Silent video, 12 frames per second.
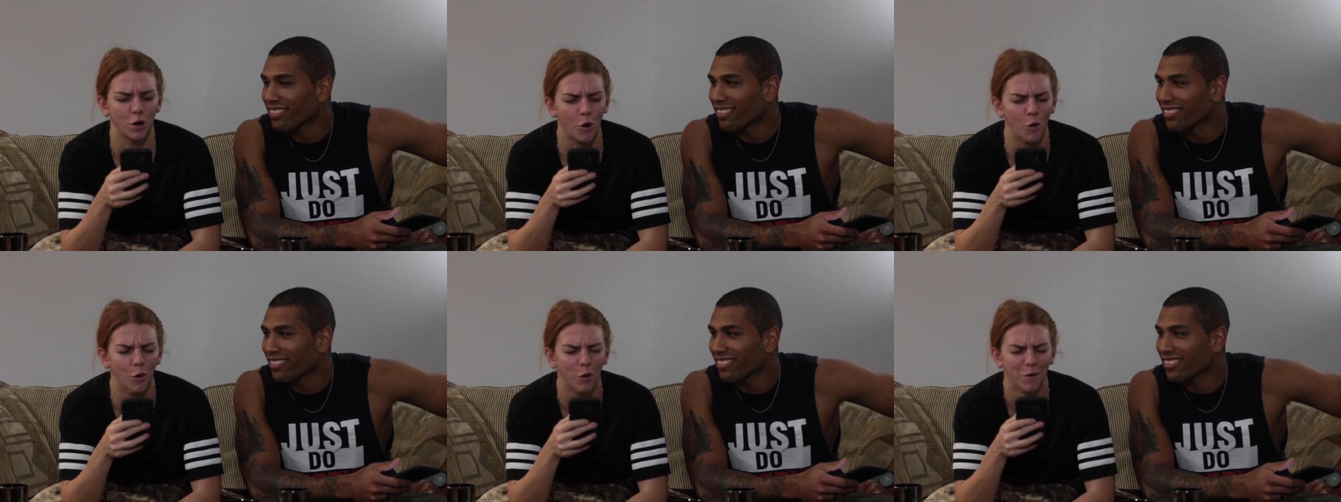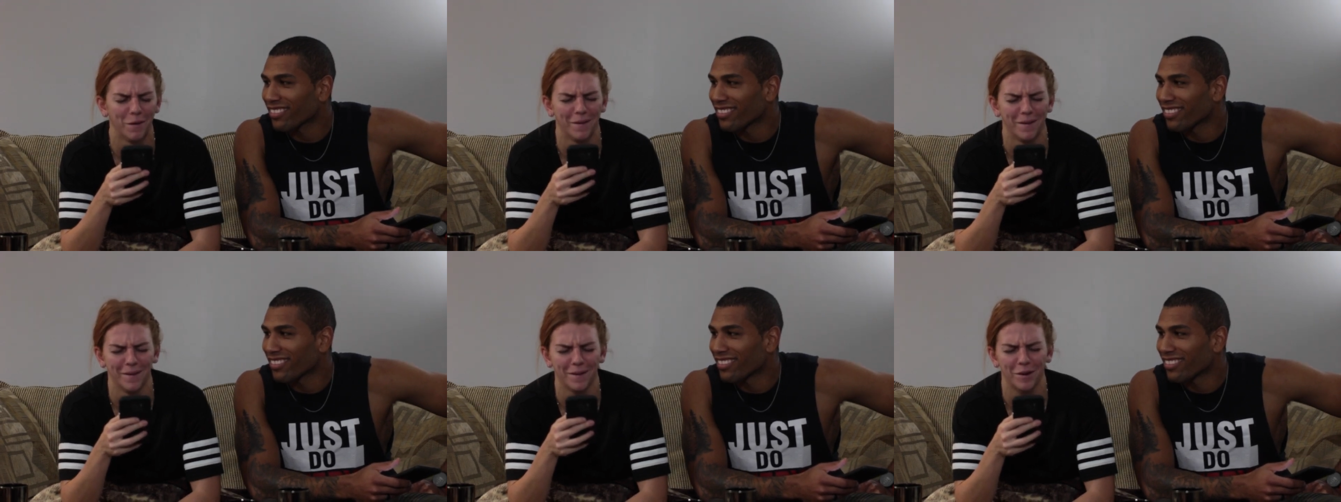Speaker 1: co
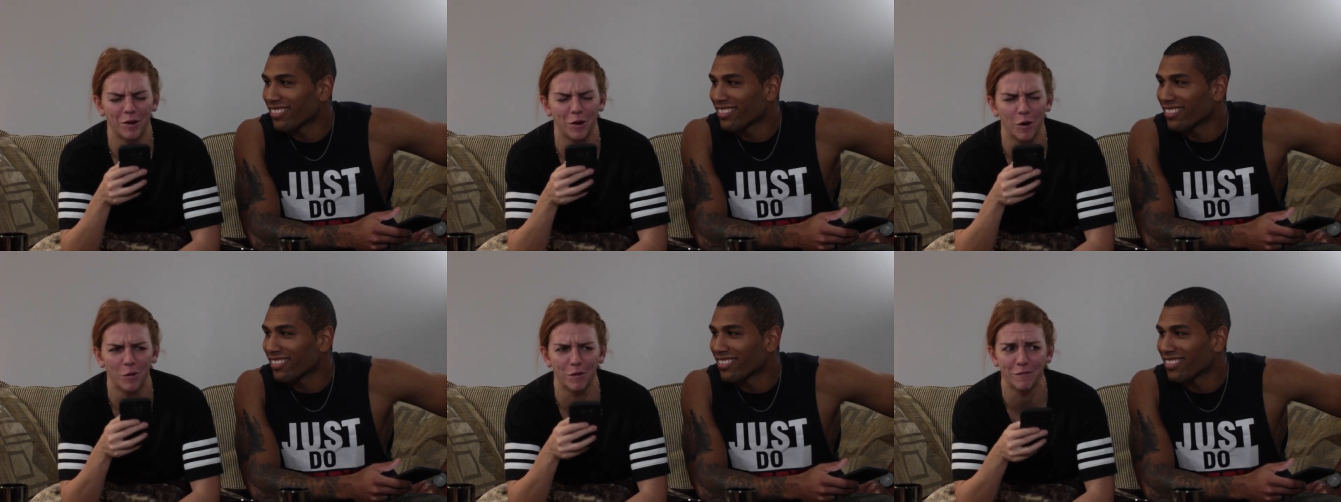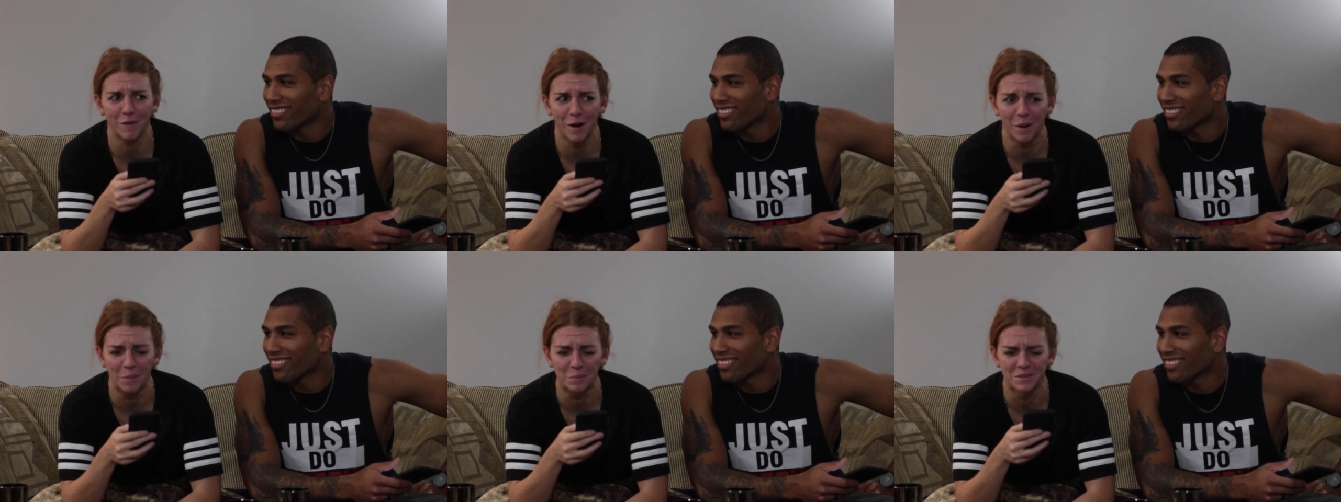coat of
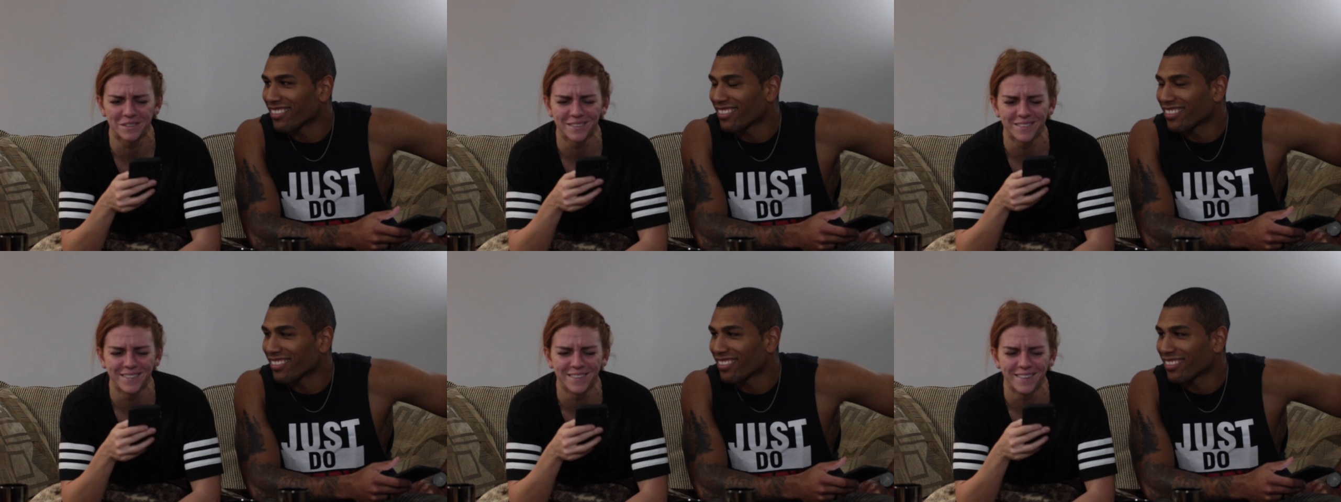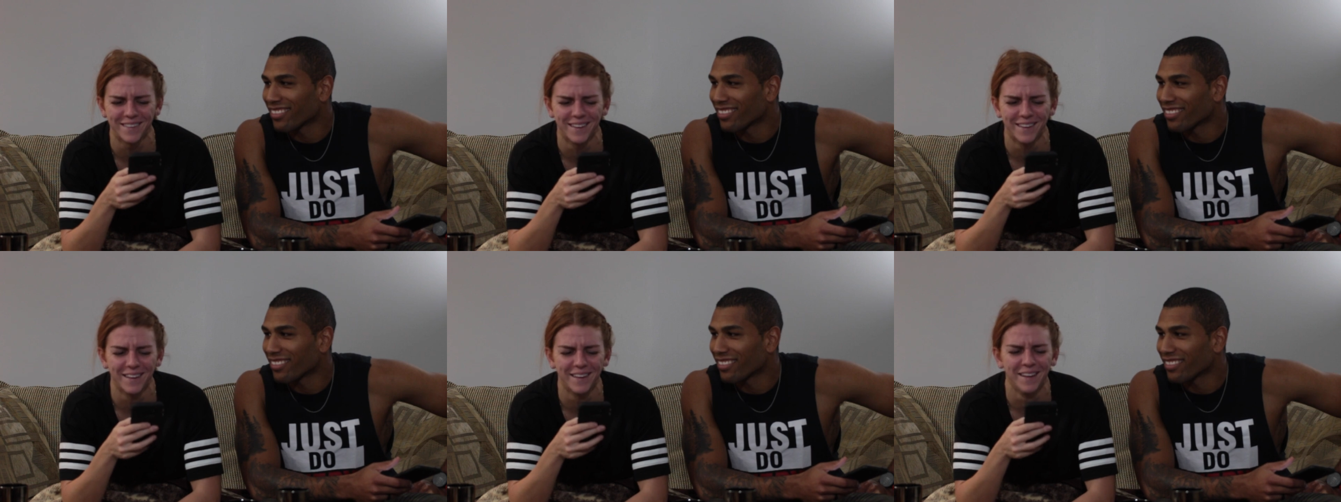arms
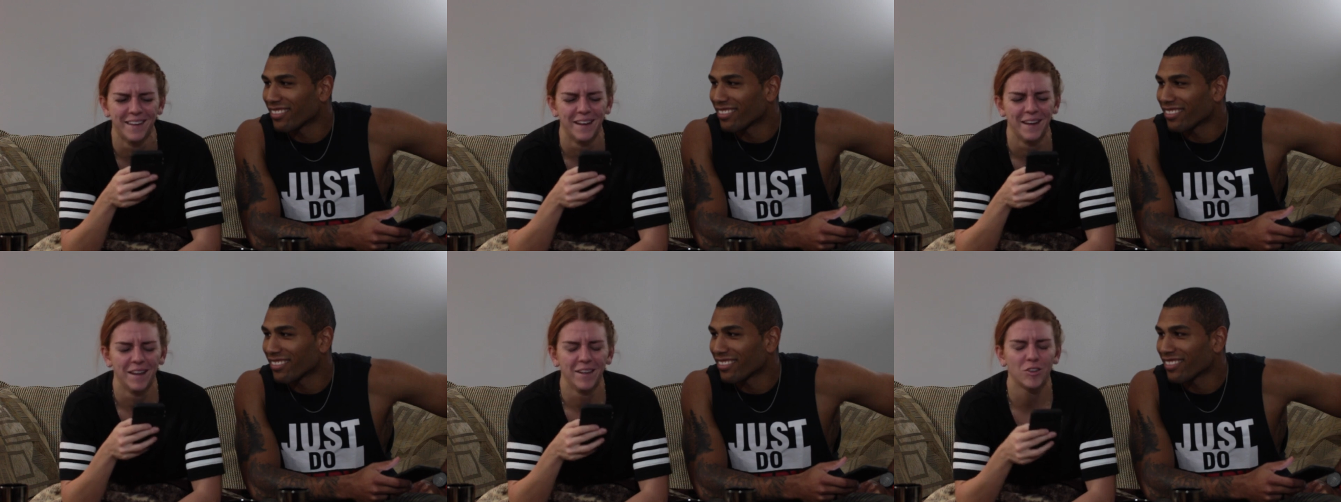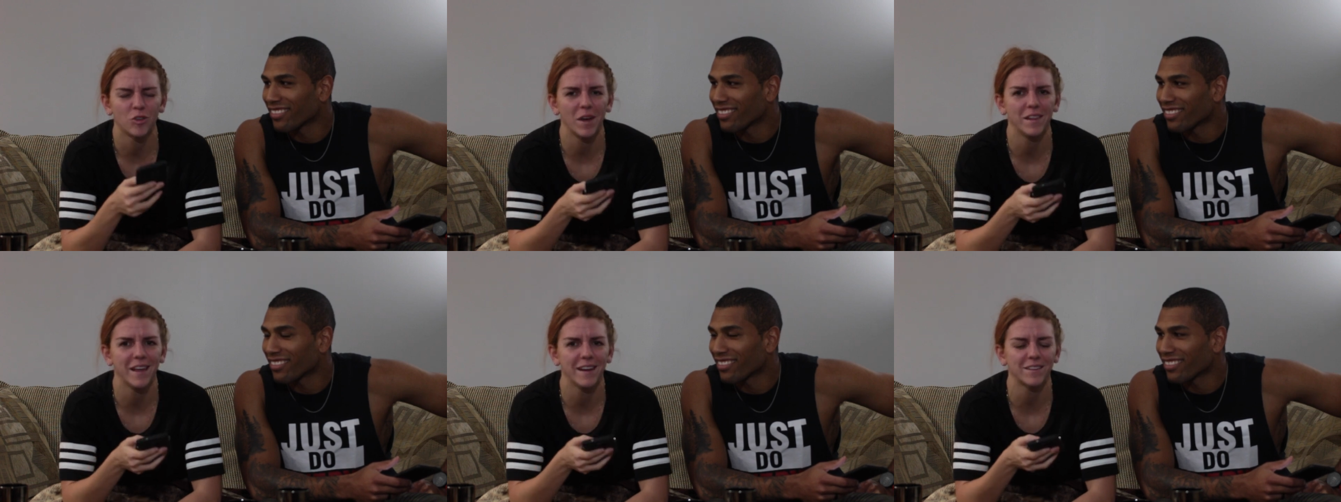so
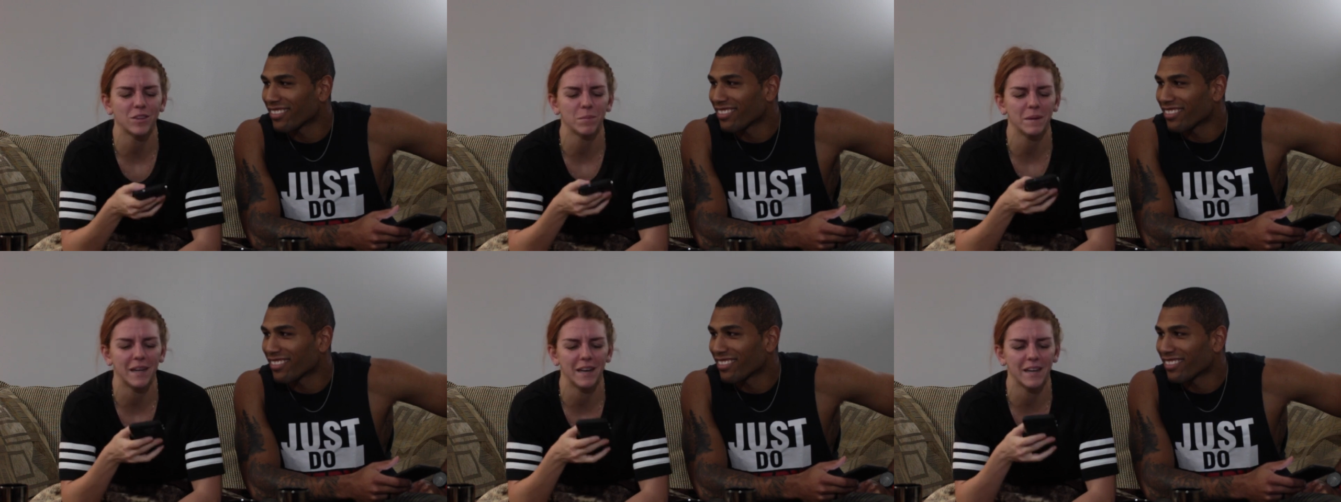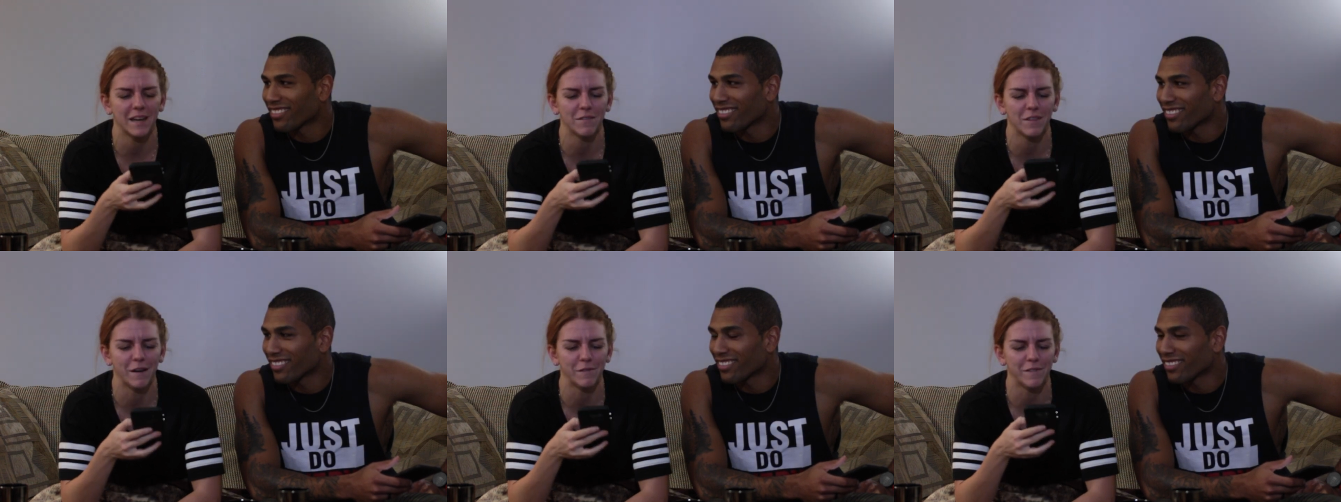I liked the beginning
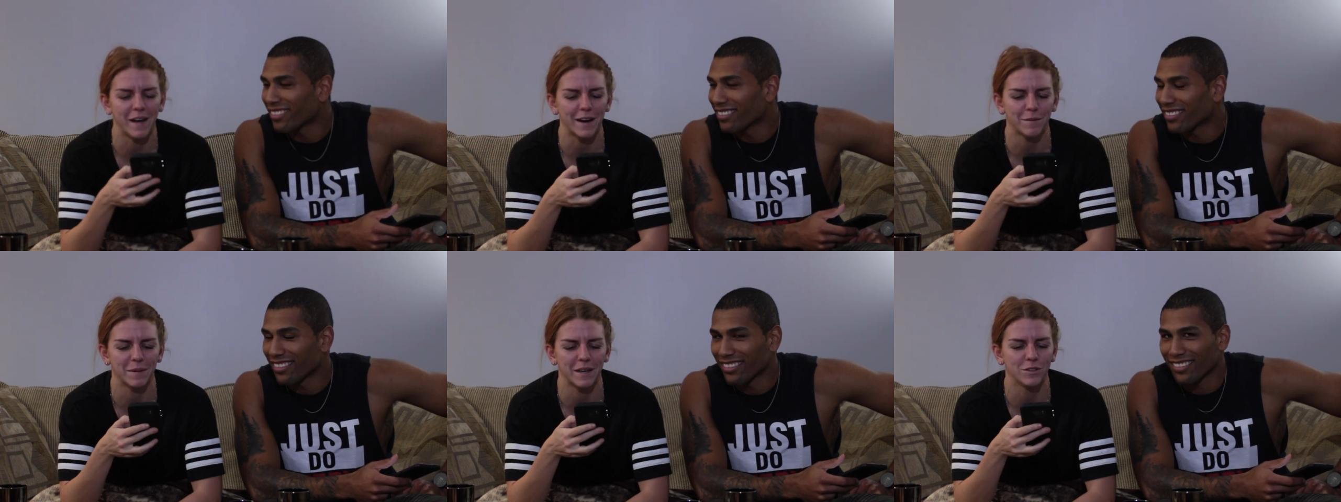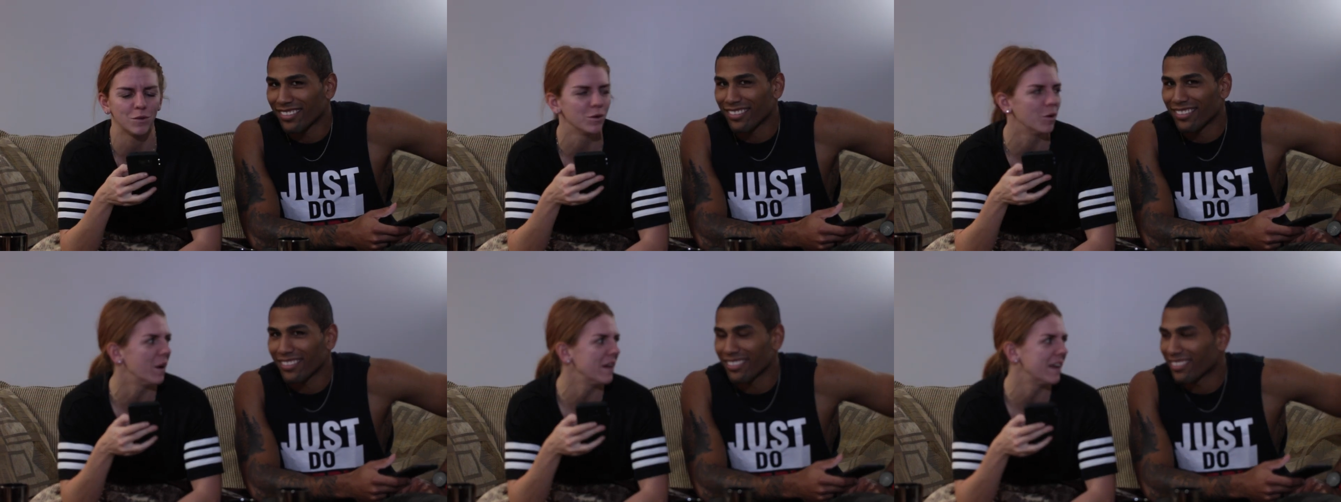of that fact, but I
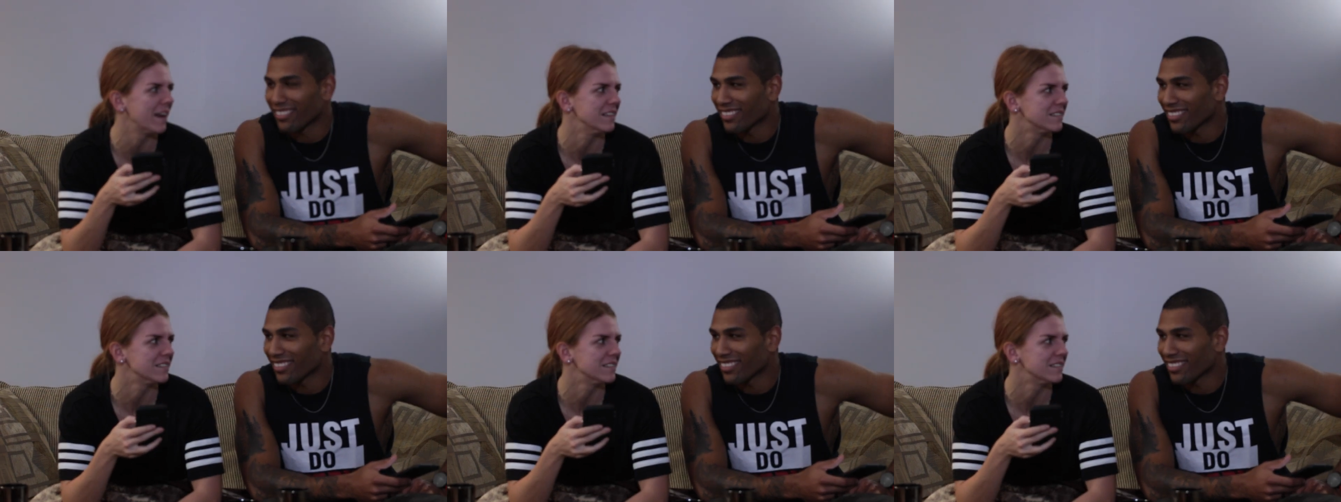don't know why that